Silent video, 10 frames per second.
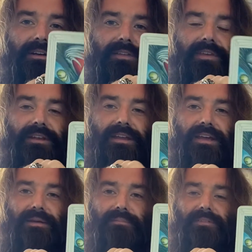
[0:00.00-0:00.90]
in the
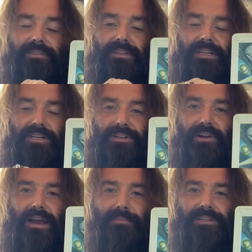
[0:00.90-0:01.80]
name of the
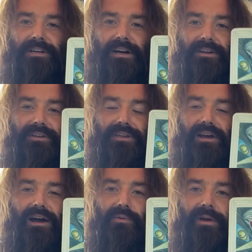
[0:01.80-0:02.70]
Tetragrammaton, or
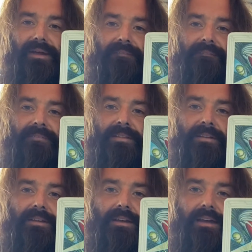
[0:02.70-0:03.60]
Yahweh.
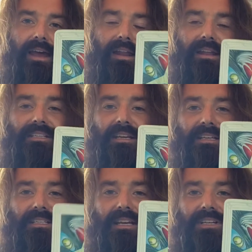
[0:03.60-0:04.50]
And it's
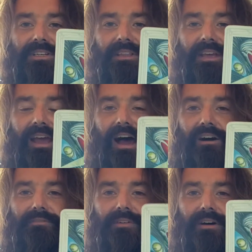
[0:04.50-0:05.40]
essentially the
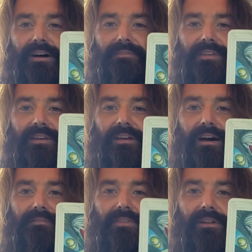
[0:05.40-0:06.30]
alpha of
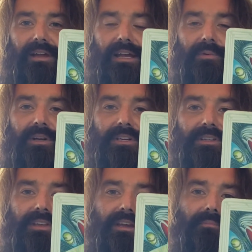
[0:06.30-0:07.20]
the language,
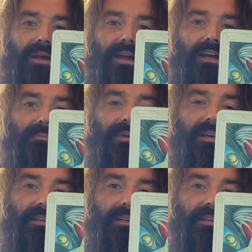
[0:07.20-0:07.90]
the omega being